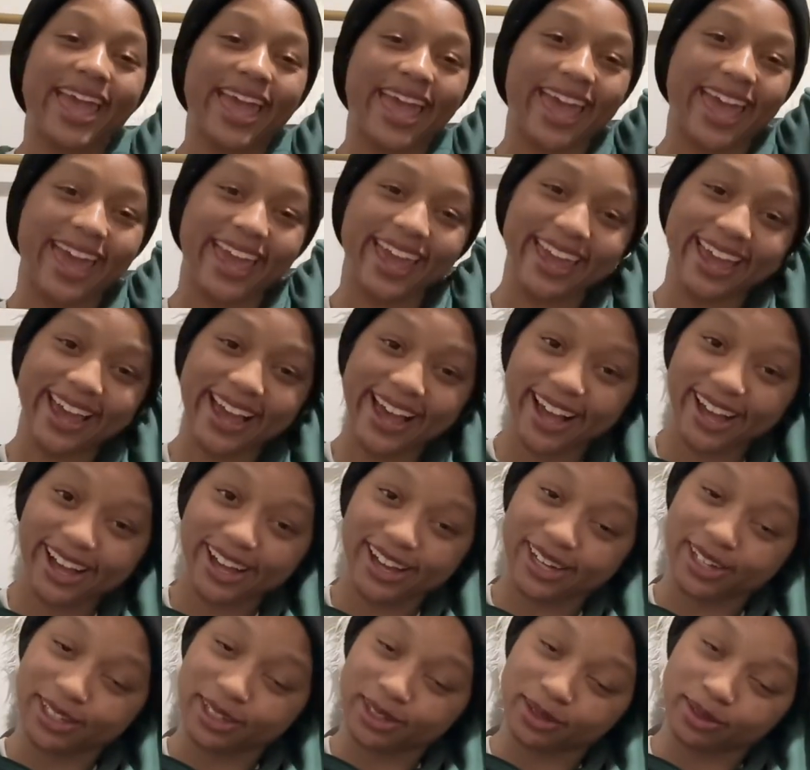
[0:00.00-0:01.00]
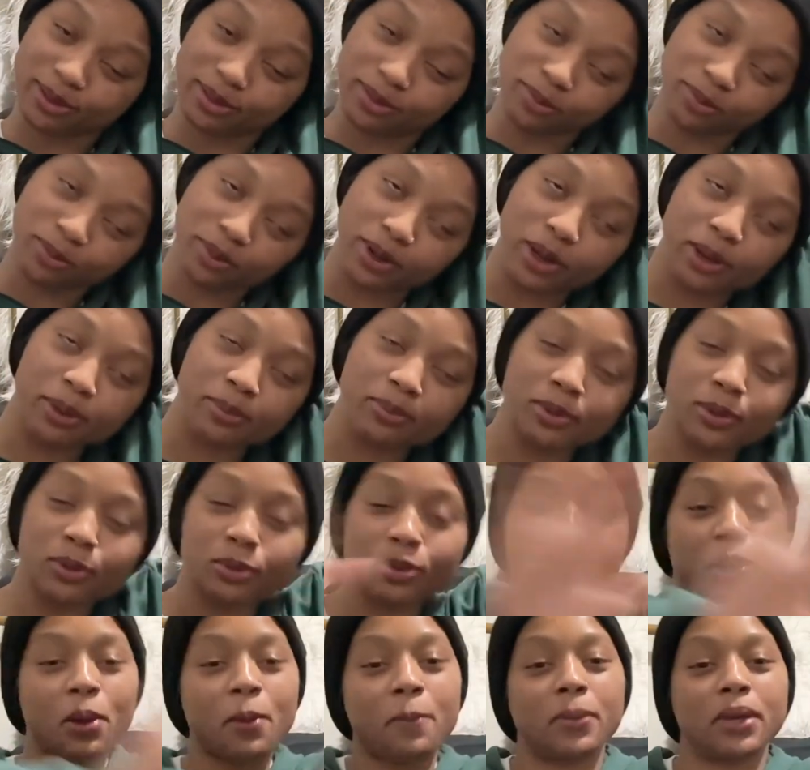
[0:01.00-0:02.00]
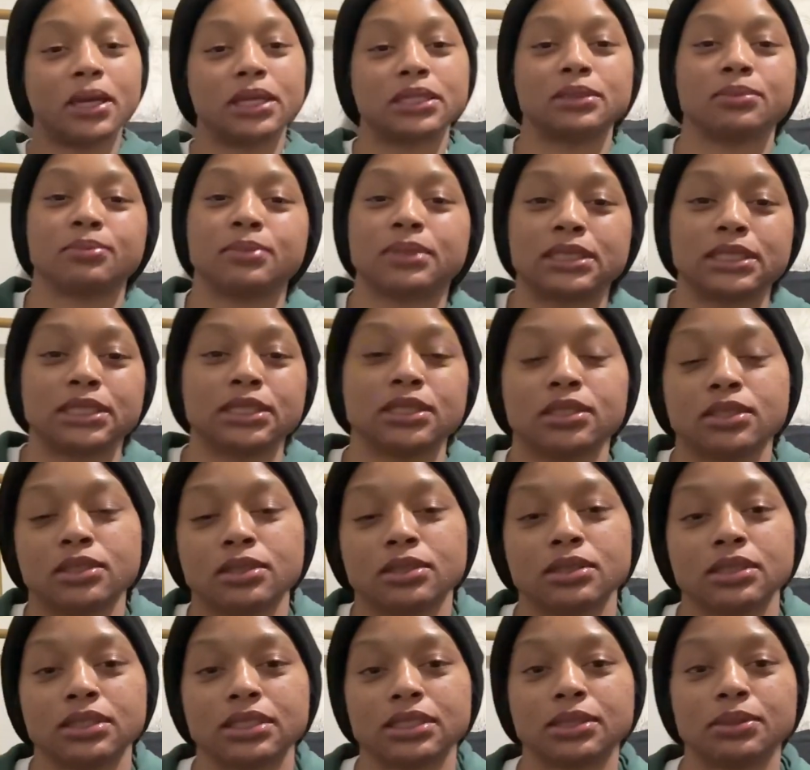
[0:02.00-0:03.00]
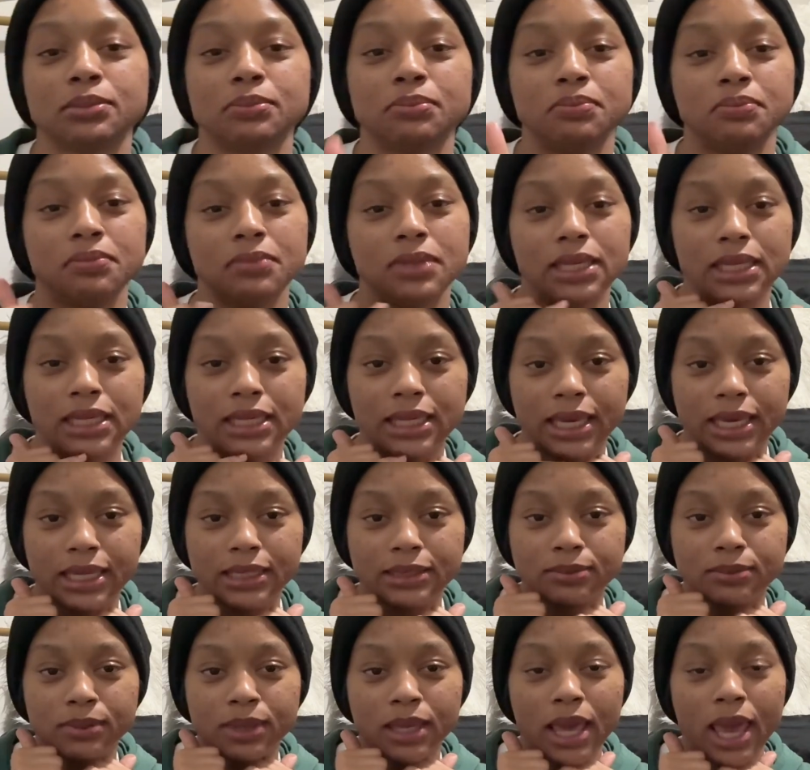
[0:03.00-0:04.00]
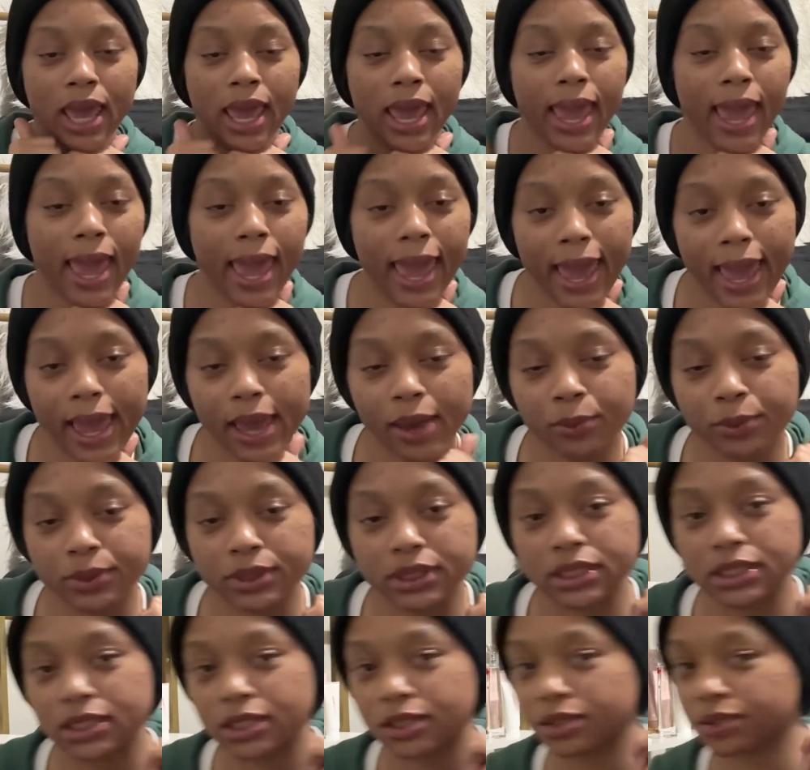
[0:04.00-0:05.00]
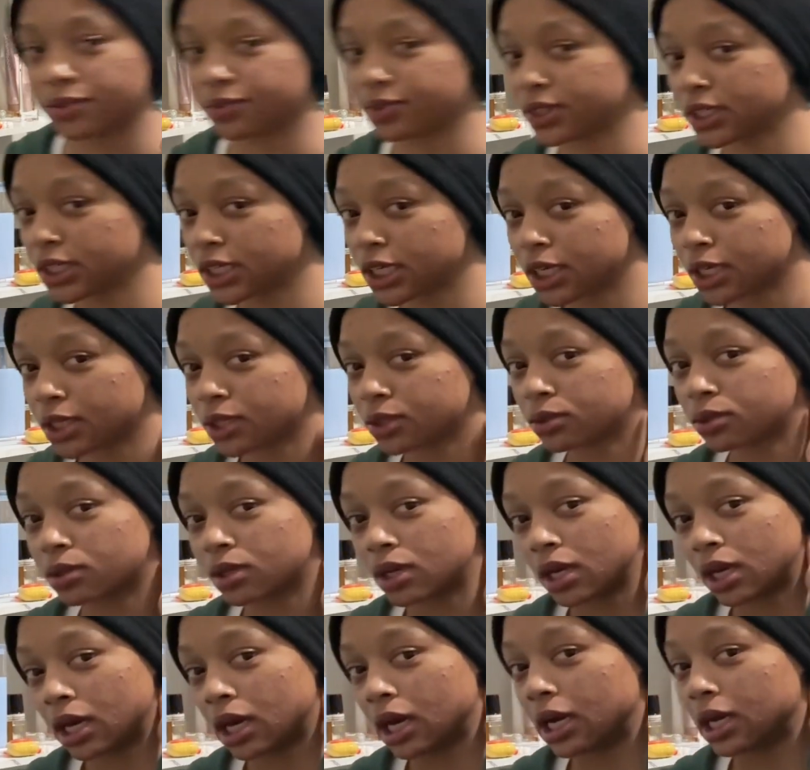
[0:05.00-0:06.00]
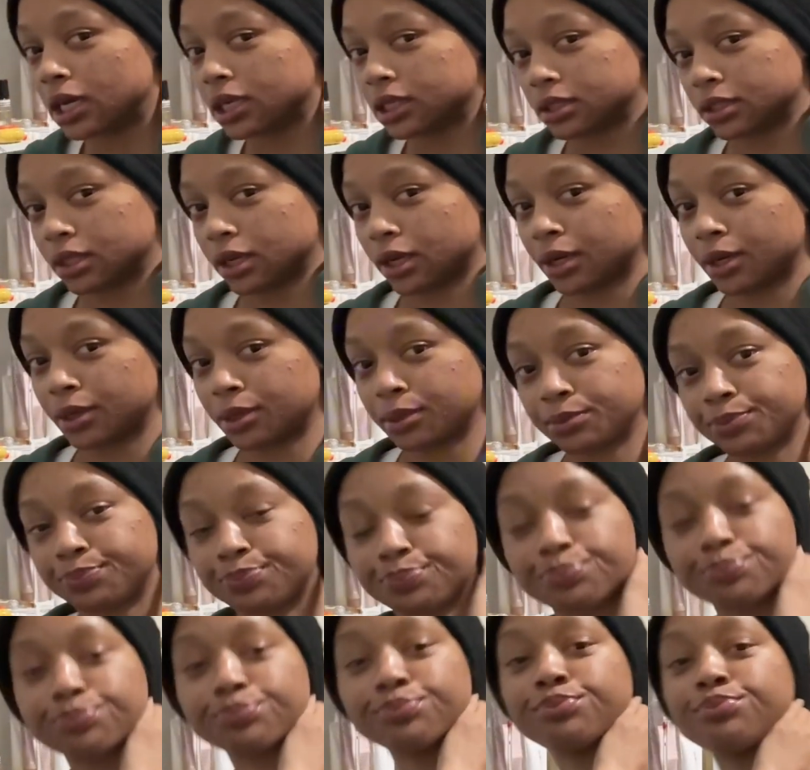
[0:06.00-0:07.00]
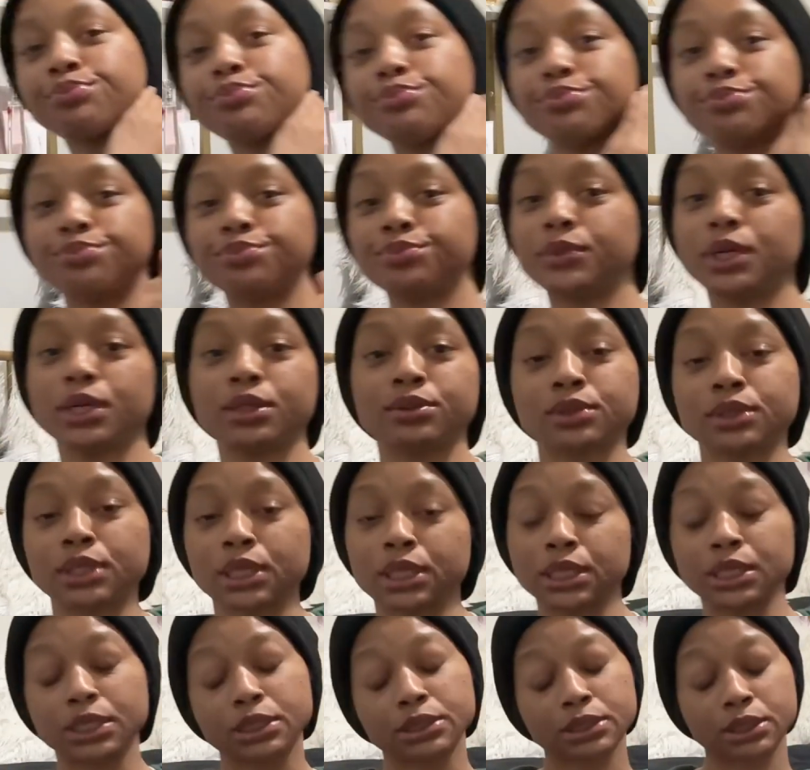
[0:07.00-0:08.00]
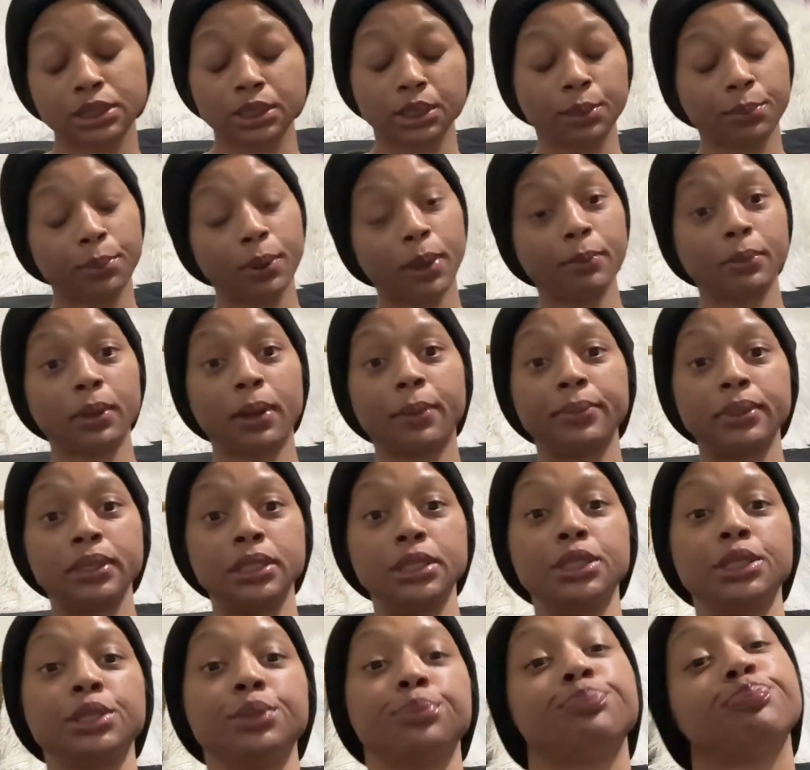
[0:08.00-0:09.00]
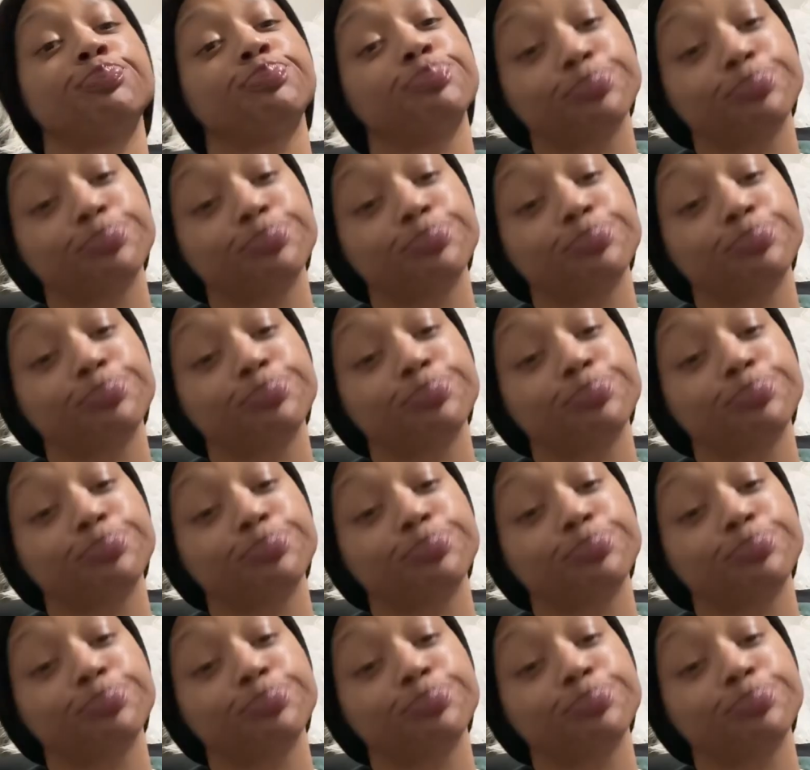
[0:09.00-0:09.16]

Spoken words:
Hey y'all, welcome or welcome back to my channel. It's me, Yasmin K, with another video. Y'all, don't say nothing about my beanie.